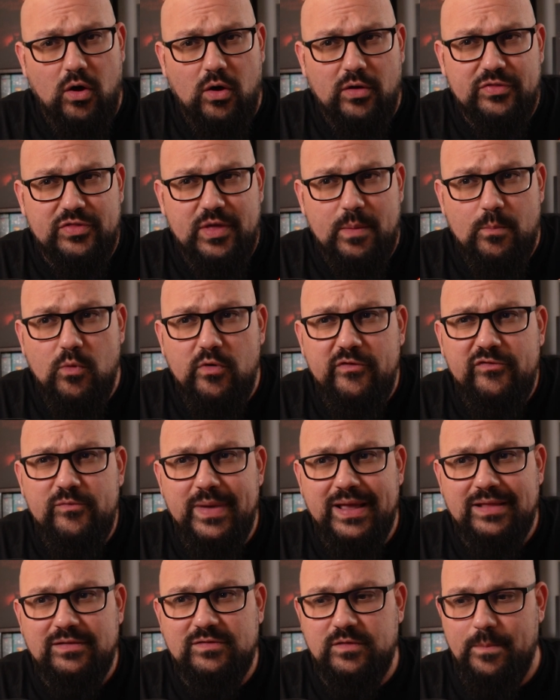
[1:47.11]
the
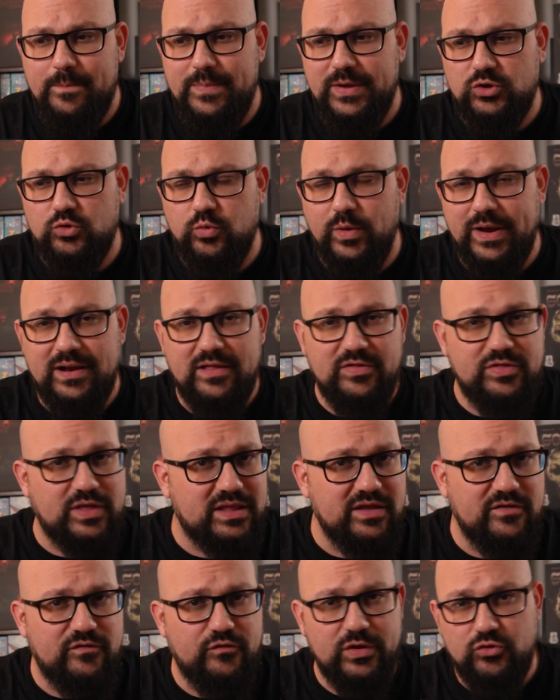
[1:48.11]
movement between the
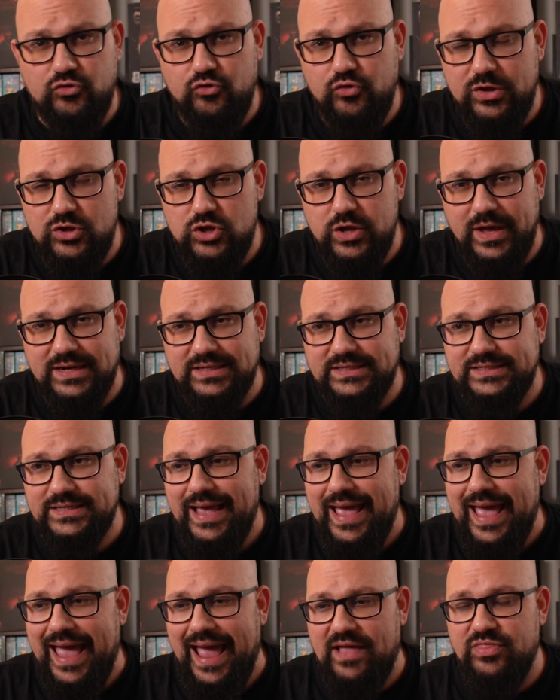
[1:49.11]
different regions
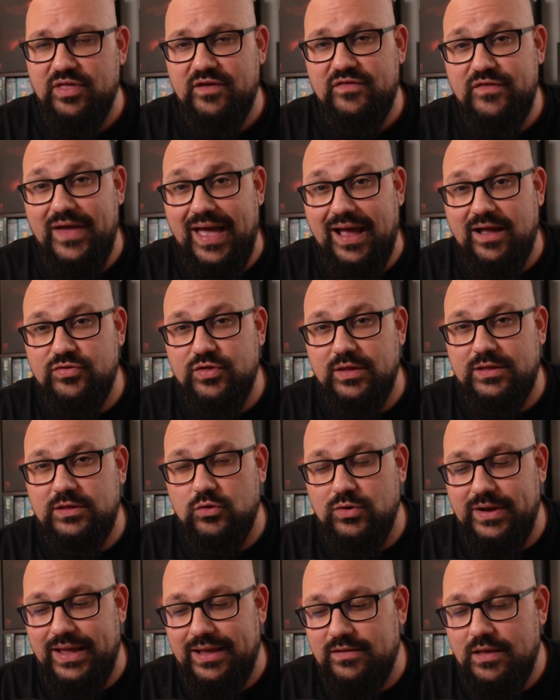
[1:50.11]
and the fact that you
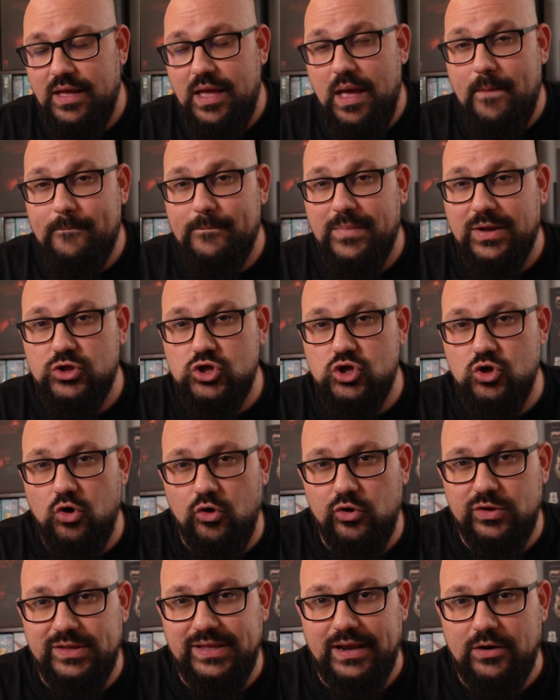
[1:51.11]
need
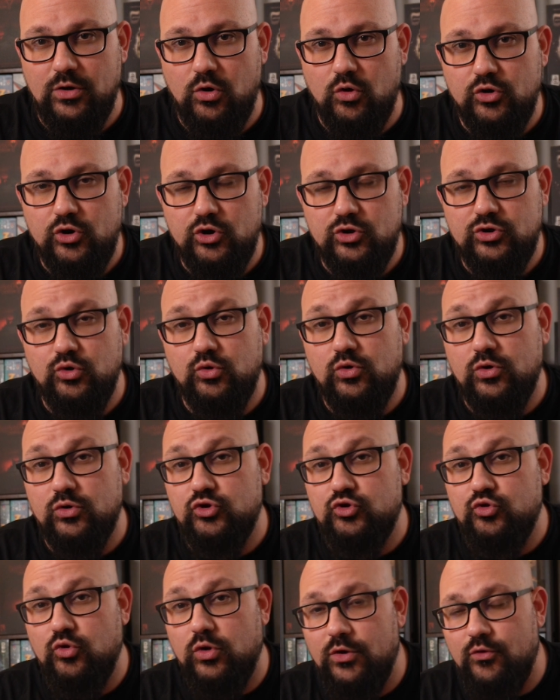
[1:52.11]
majority in order to
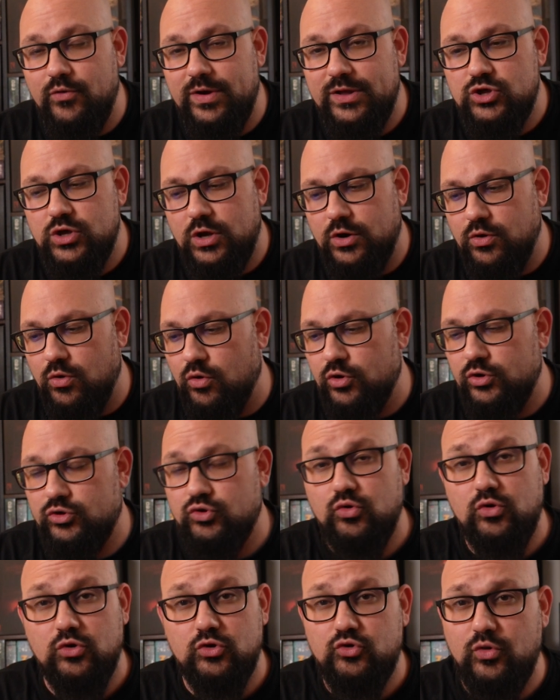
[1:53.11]
control a region or to
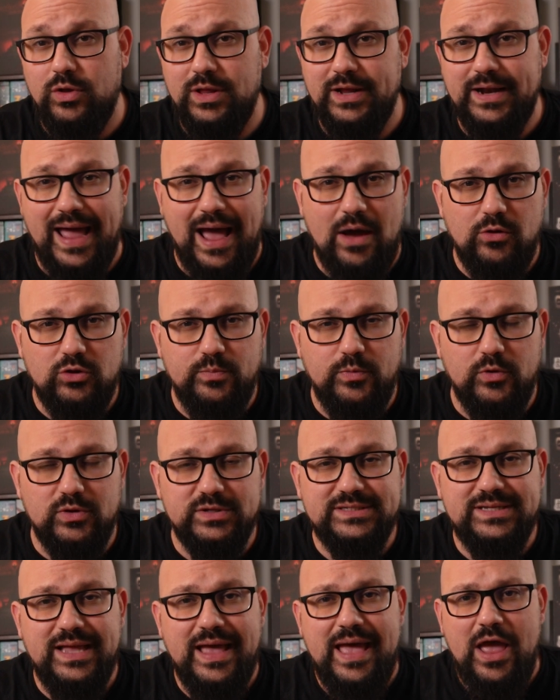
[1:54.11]
control an outpost
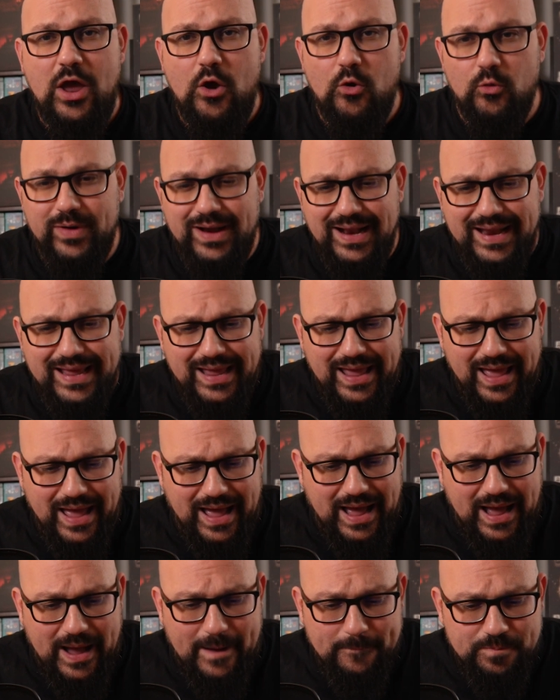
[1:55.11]
really
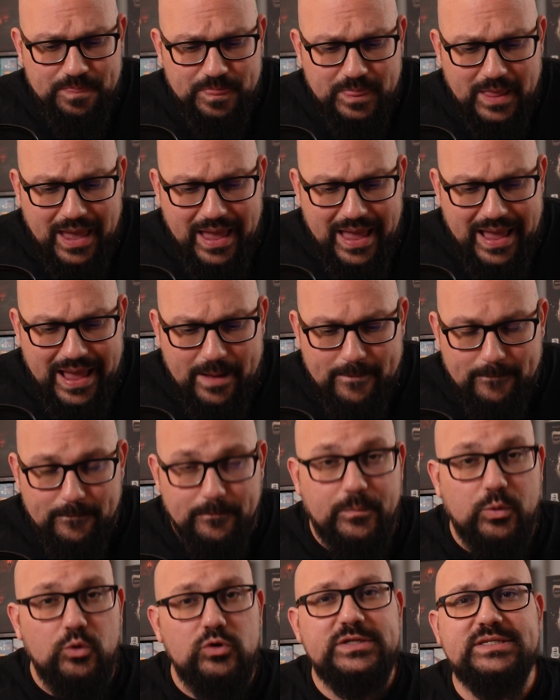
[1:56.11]

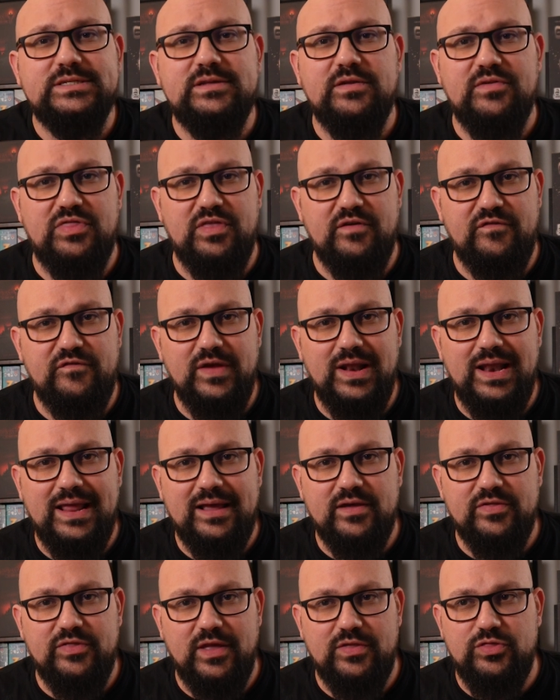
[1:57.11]
boost the feeling
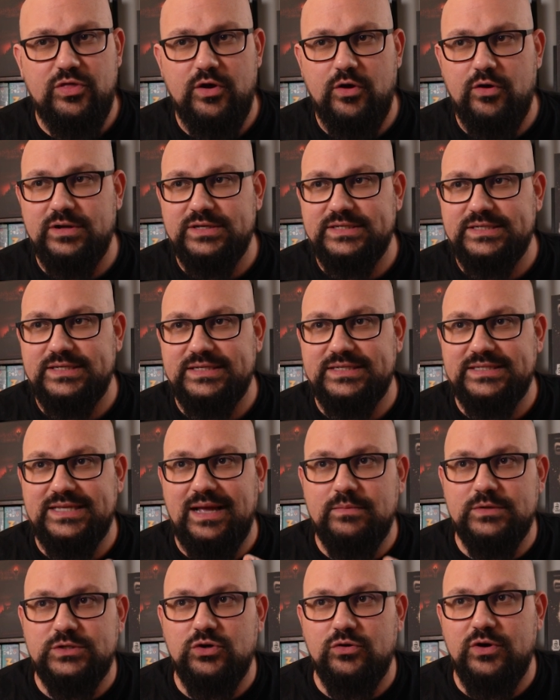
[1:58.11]
that there is some
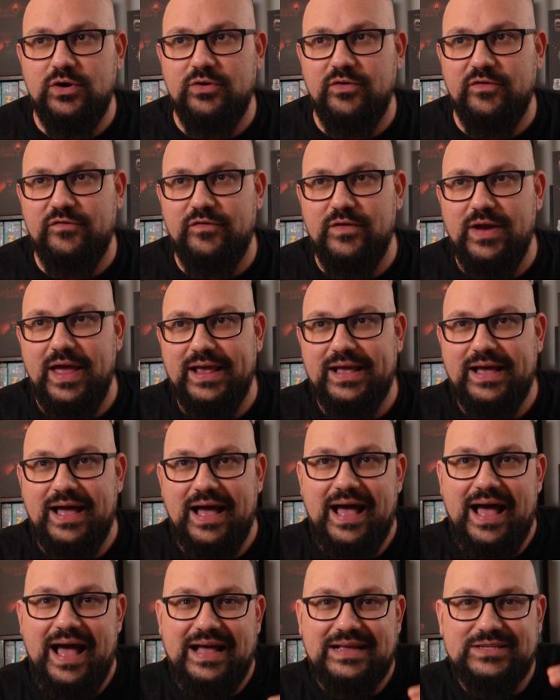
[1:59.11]
sort of like
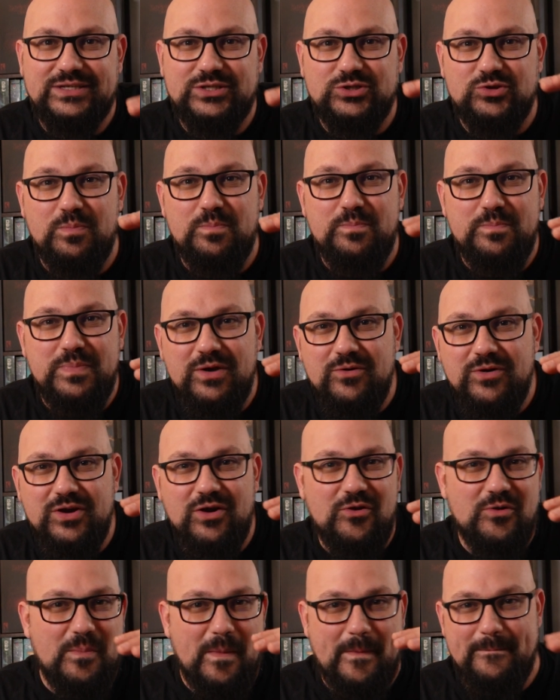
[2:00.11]
a
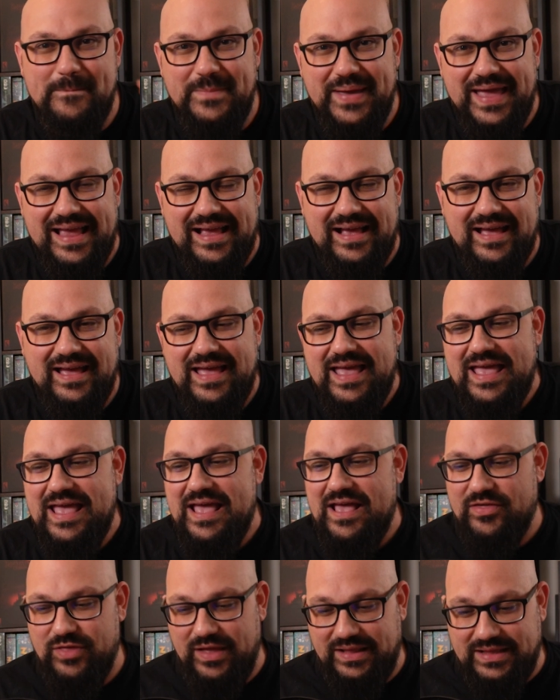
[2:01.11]
superior being
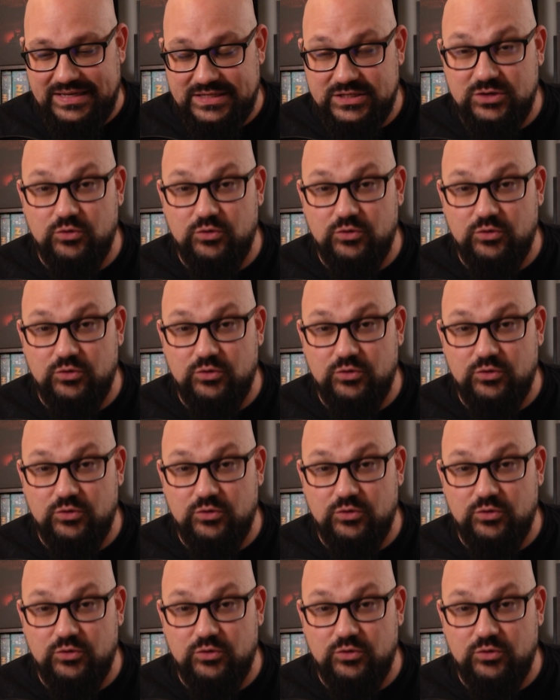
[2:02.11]
that is